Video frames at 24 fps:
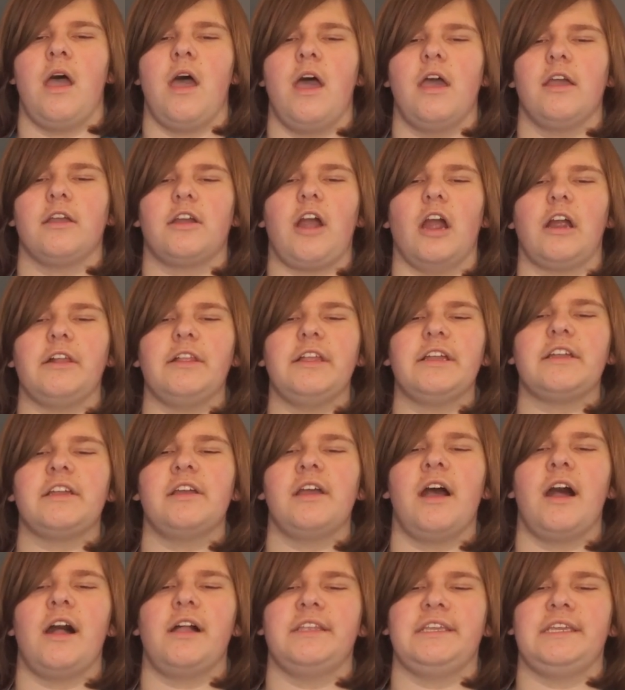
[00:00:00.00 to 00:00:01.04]
Garlic,
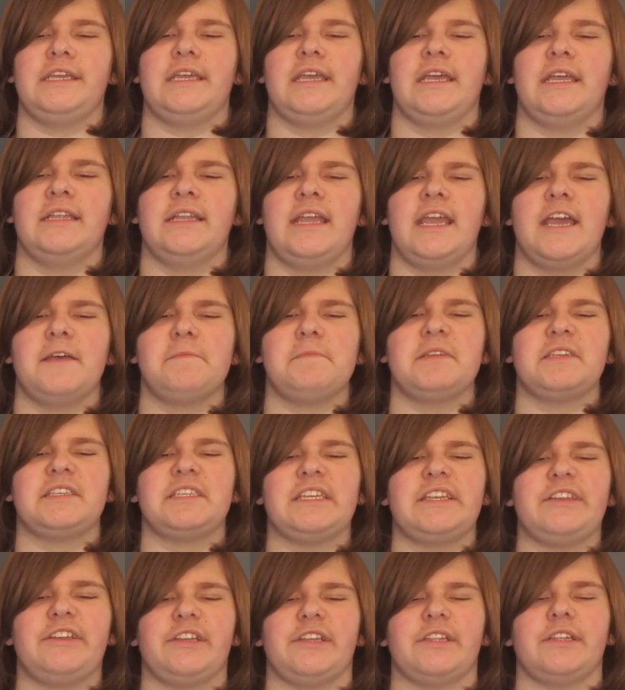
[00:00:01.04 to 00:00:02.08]
honey, and
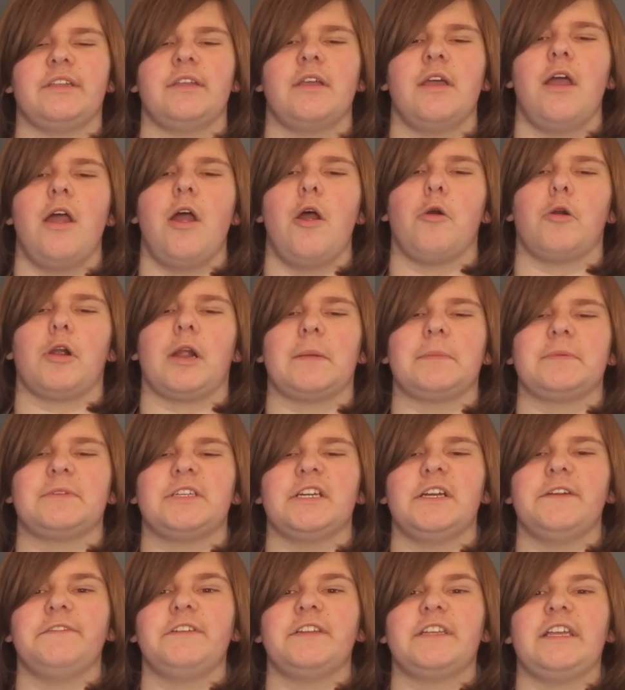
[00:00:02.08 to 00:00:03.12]
ampicillin were
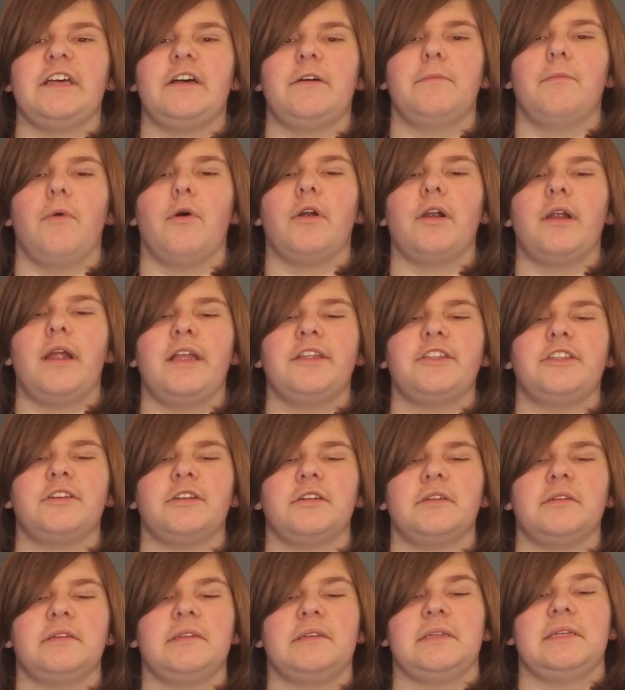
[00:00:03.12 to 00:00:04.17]
observed to kill more
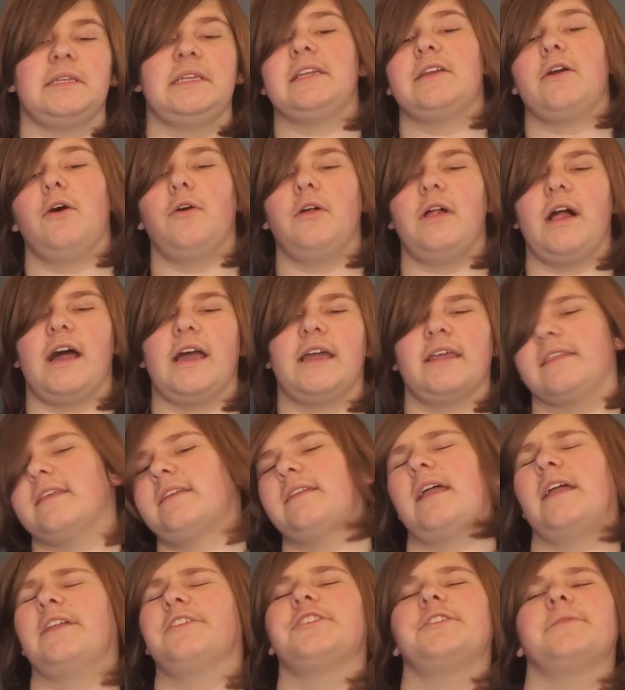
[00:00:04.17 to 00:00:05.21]
E. coli than
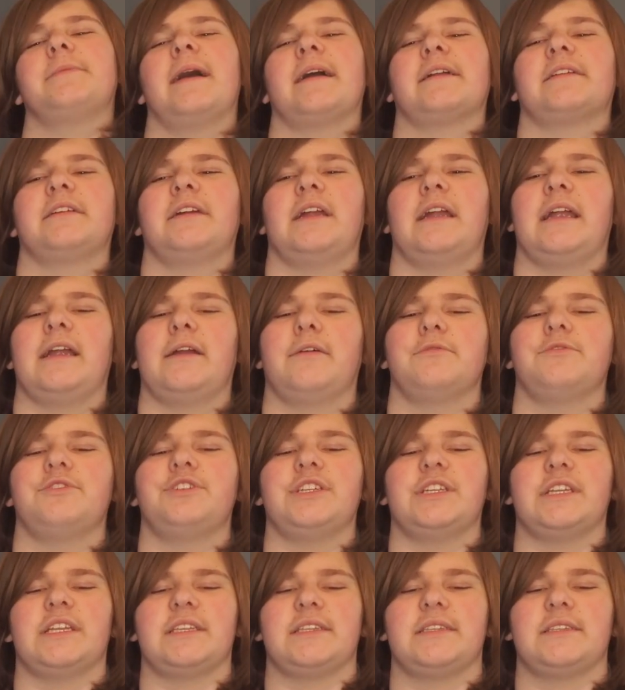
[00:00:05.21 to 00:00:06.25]
Antibacterium
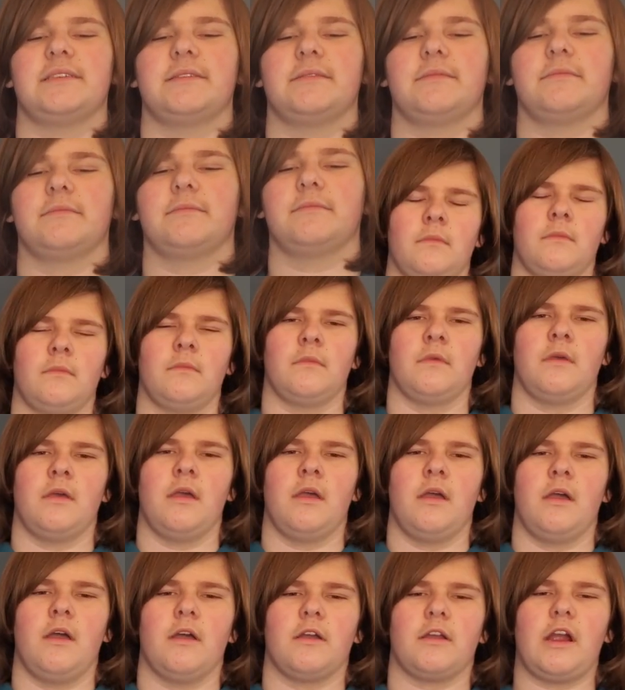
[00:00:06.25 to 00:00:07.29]
aerogenes.
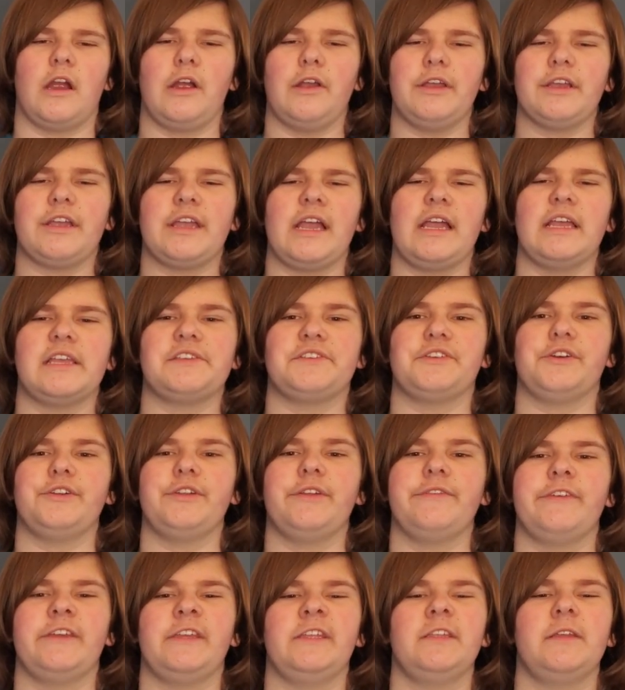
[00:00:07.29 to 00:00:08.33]
Garlic had a zone
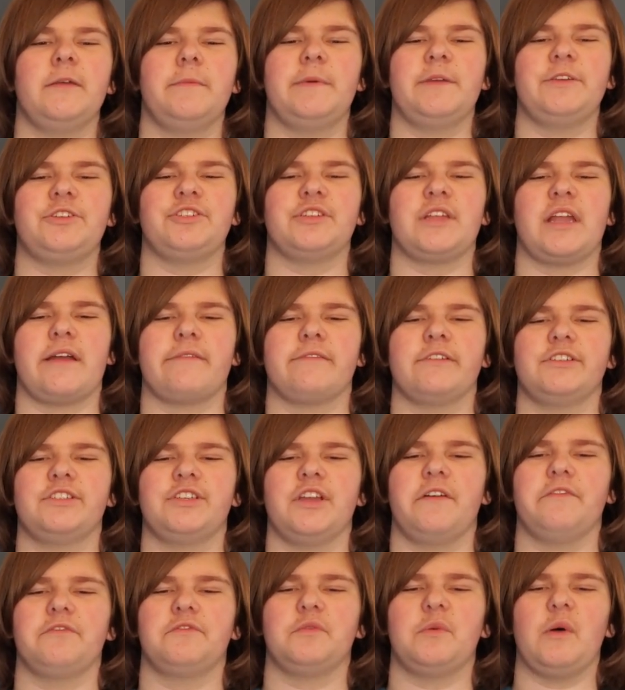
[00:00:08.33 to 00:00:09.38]
of inhibition average
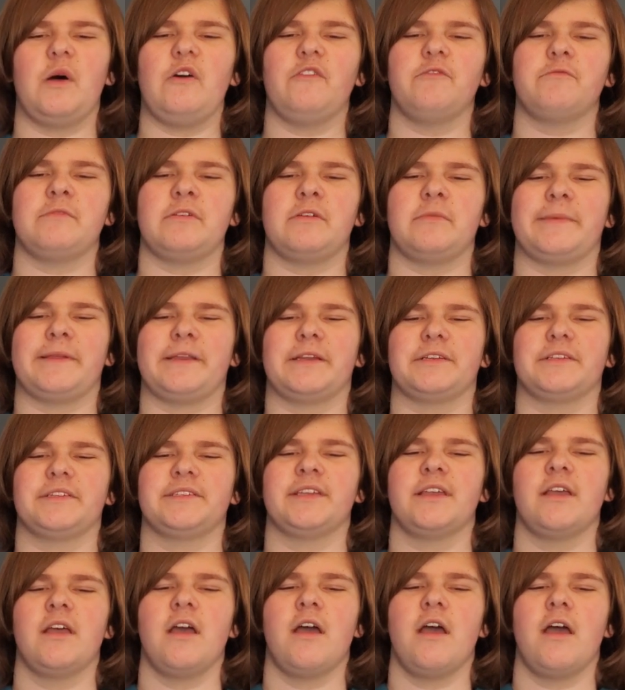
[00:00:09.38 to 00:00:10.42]
of 12 millimeters
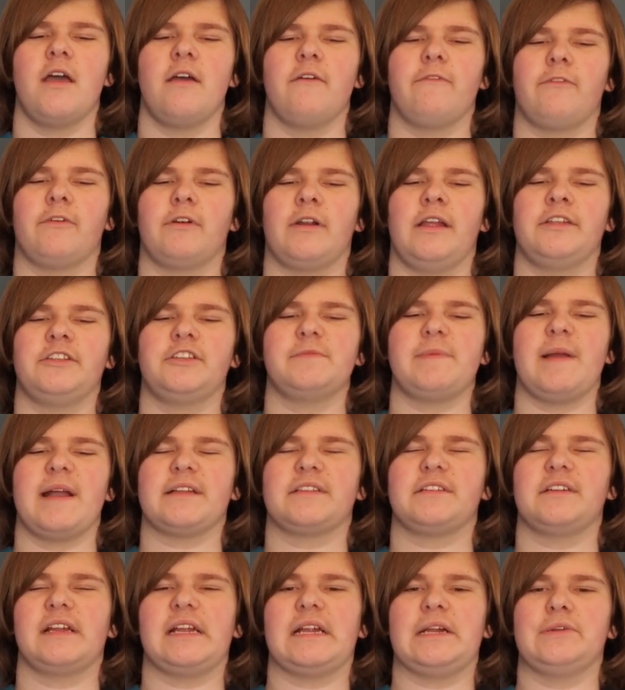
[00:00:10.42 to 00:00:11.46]
for
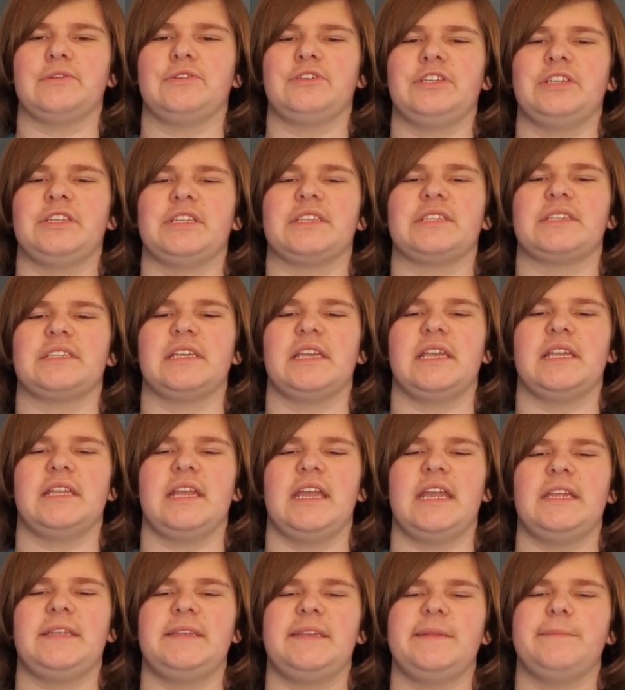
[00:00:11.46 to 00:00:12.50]
Antibacterium aerogenes and
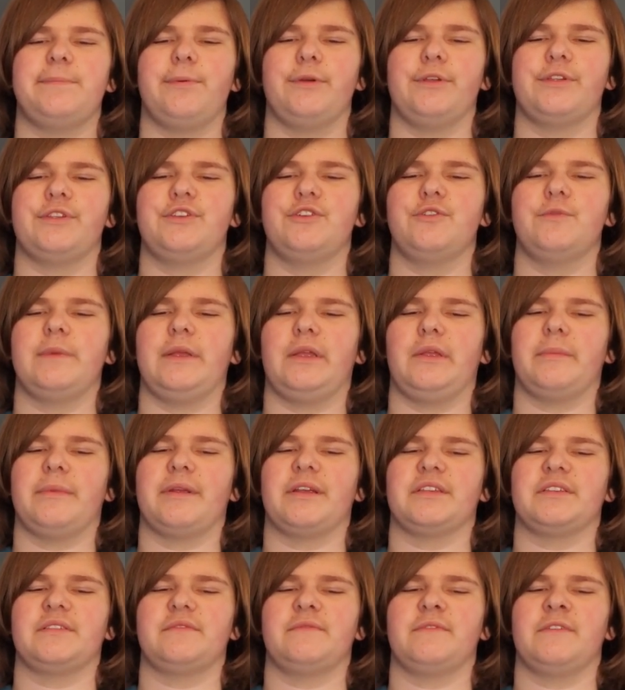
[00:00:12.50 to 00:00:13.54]
18.2
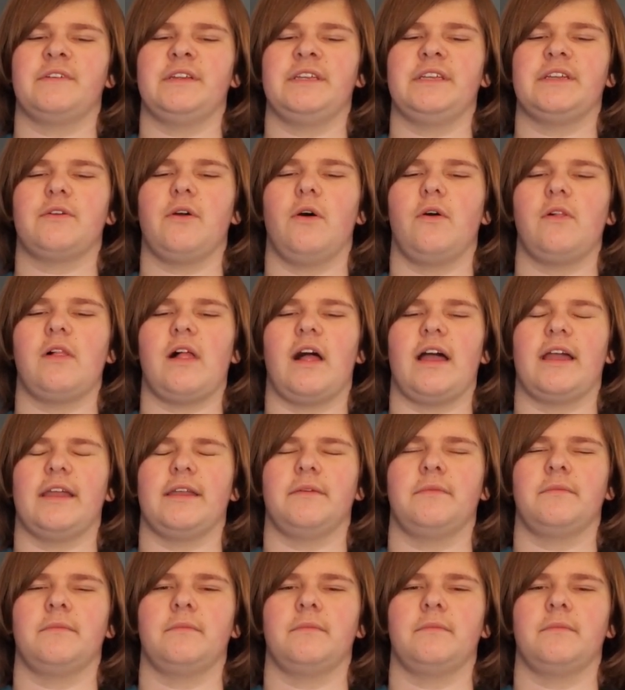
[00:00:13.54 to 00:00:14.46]
millimeters for E. coli.